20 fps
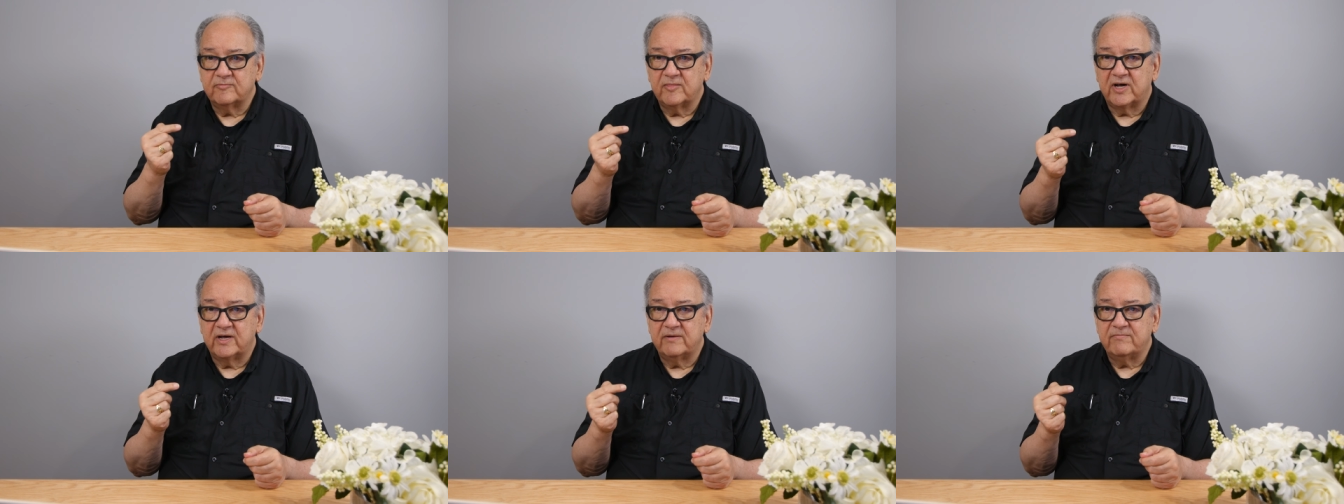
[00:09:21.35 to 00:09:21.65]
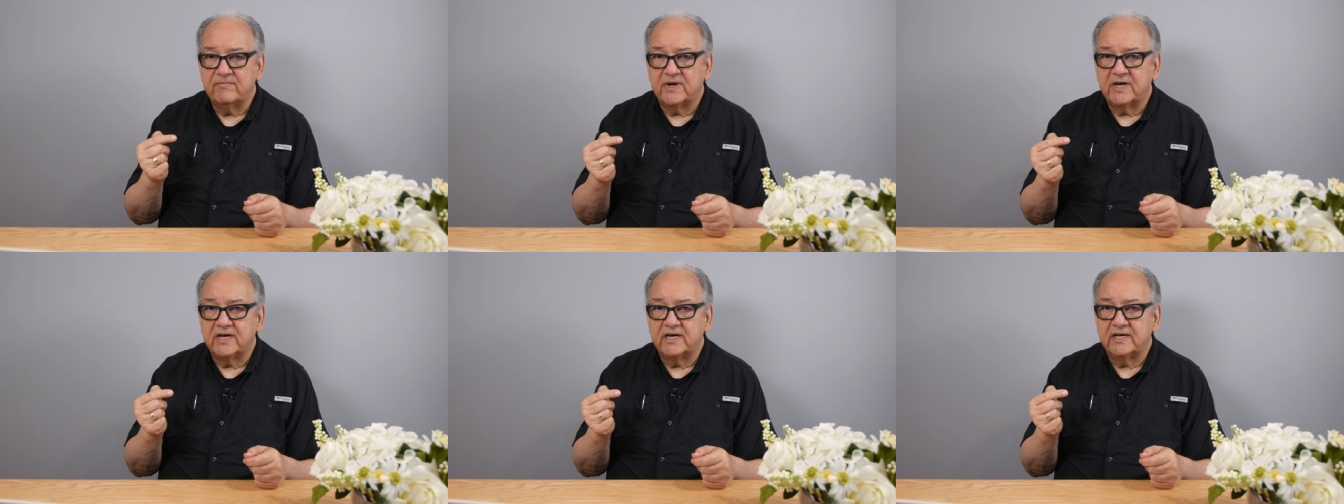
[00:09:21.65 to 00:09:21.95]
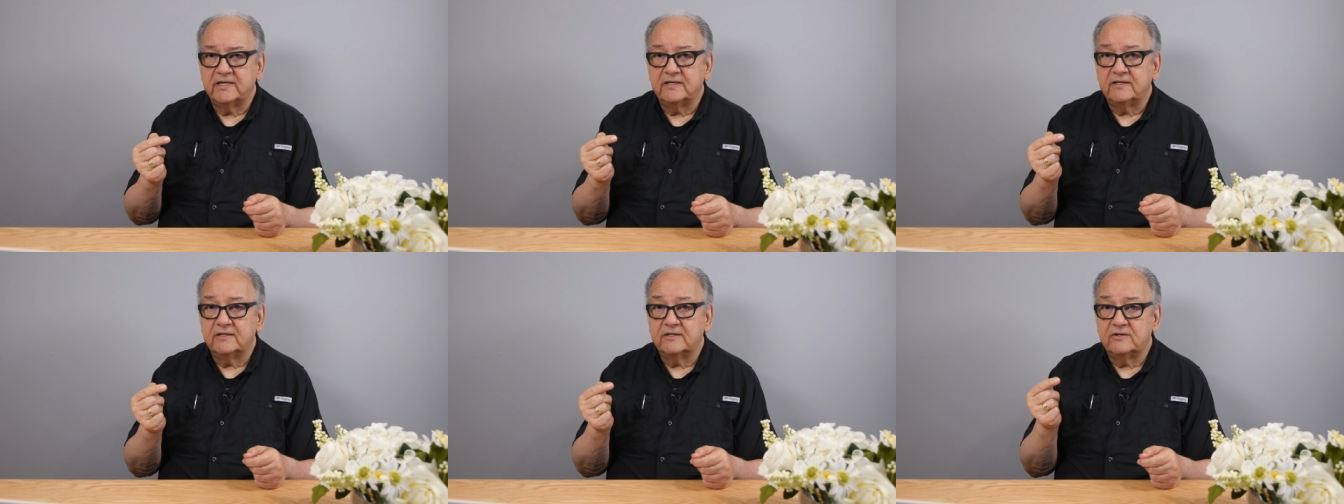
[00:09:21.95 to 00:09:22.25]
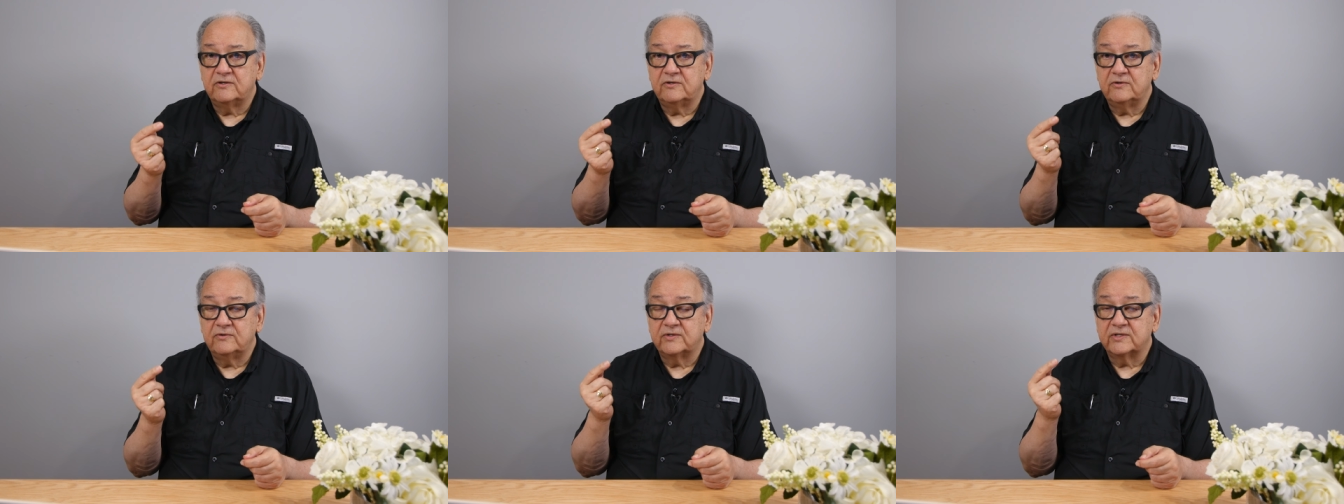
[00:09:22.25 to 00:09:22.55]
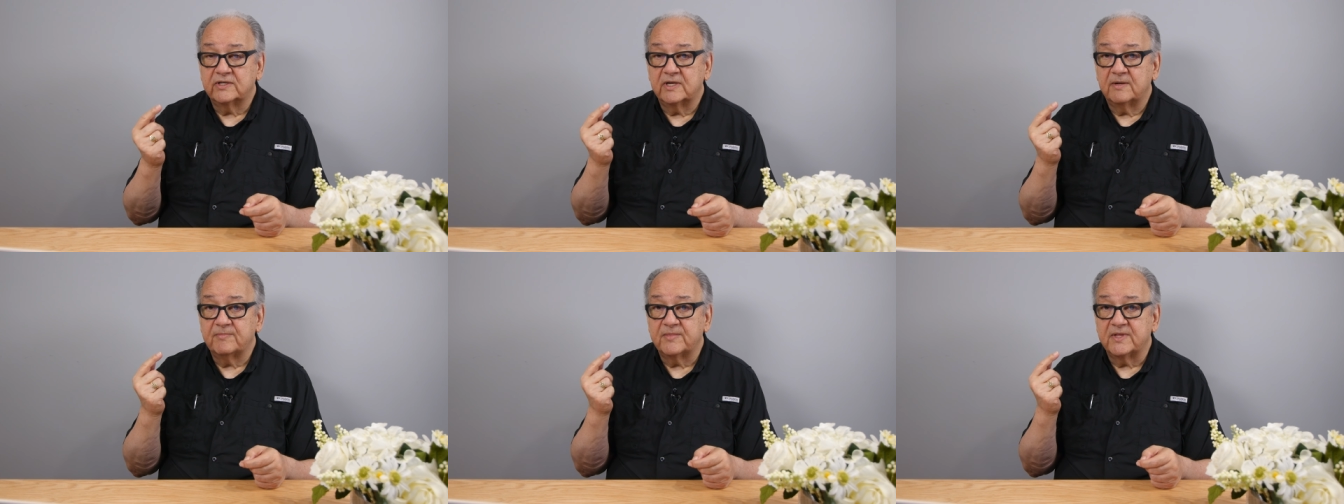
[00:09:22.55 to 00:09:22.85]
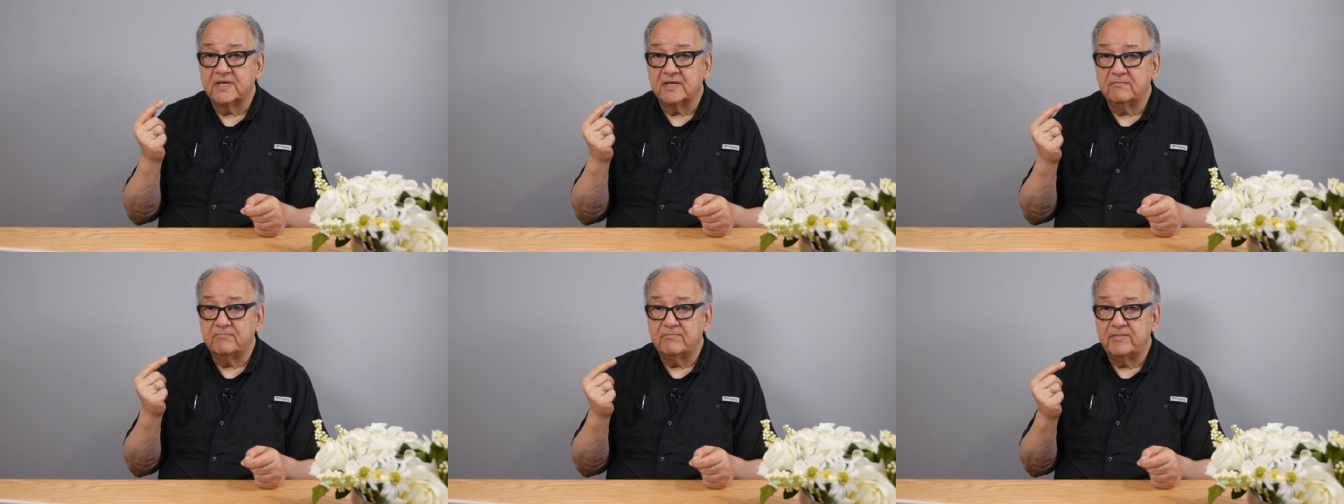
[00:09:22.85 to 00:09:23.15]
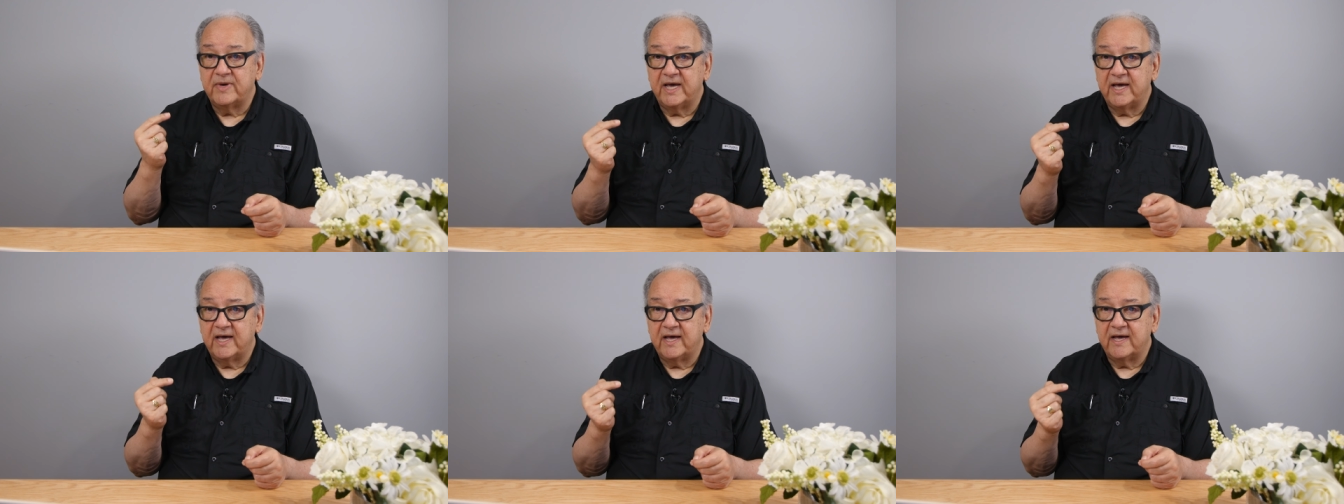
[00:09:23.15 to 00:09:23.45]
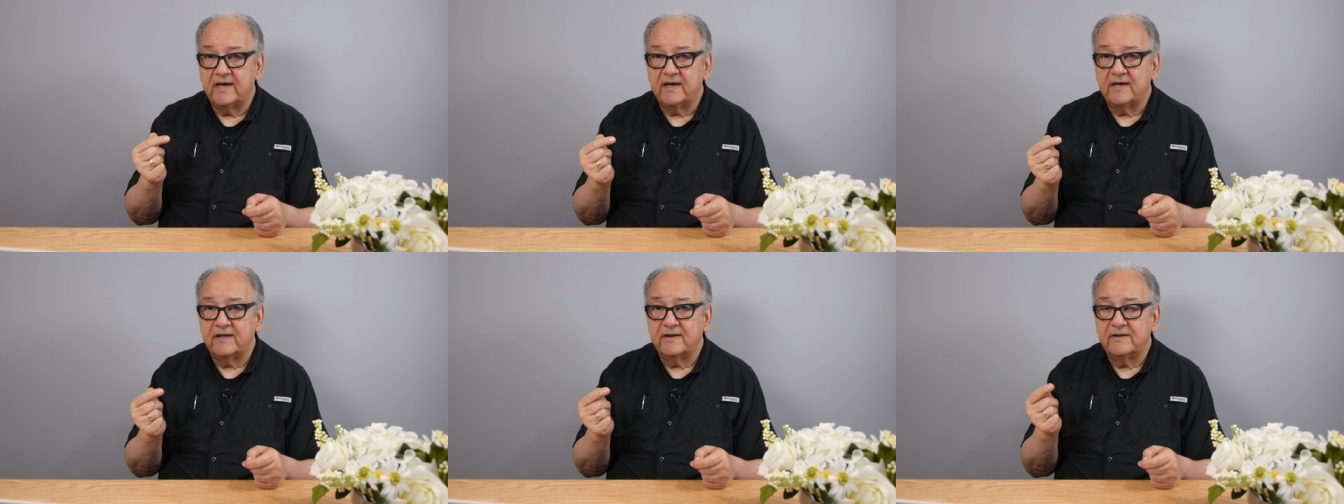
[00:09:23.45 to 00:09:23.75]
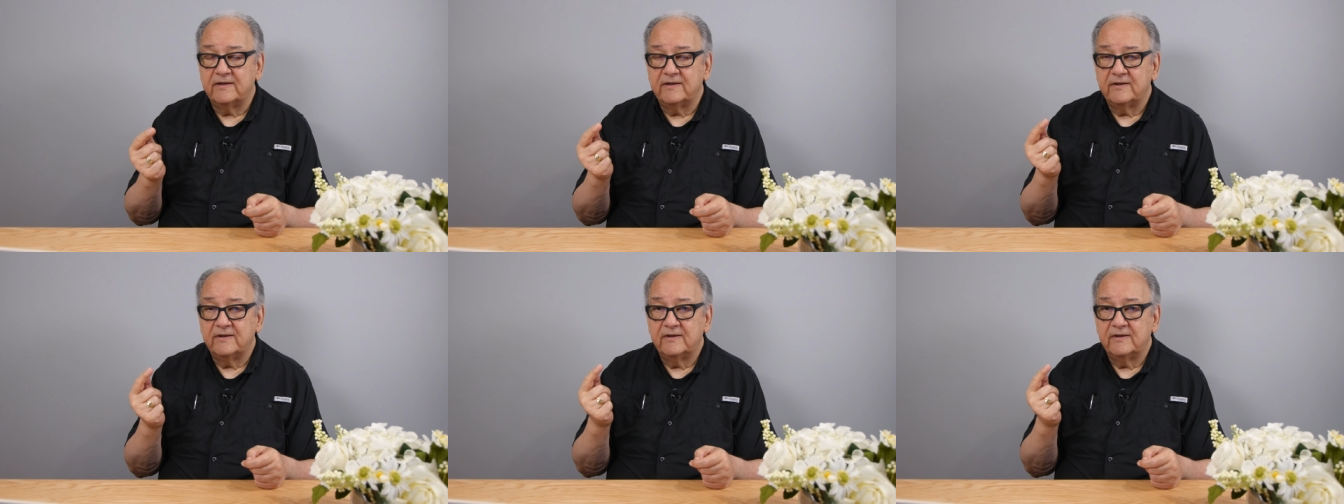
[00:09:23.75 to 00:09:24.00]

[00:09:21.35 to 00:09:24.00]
my mind to do something bad,